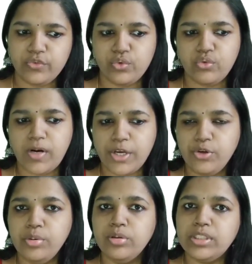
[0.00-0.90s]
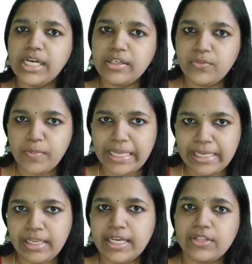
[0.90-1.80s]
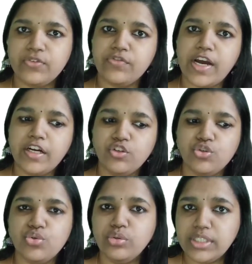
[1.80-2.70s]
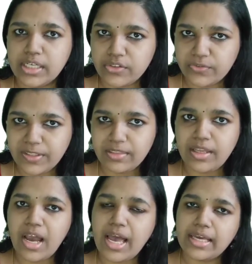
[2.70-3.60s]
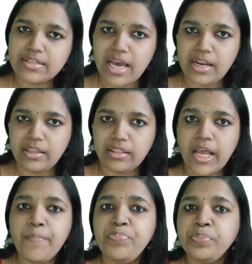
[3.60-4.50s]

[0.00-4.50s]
So Vayu Bhuta is mainly classified into two, that is Nitya and Anitya.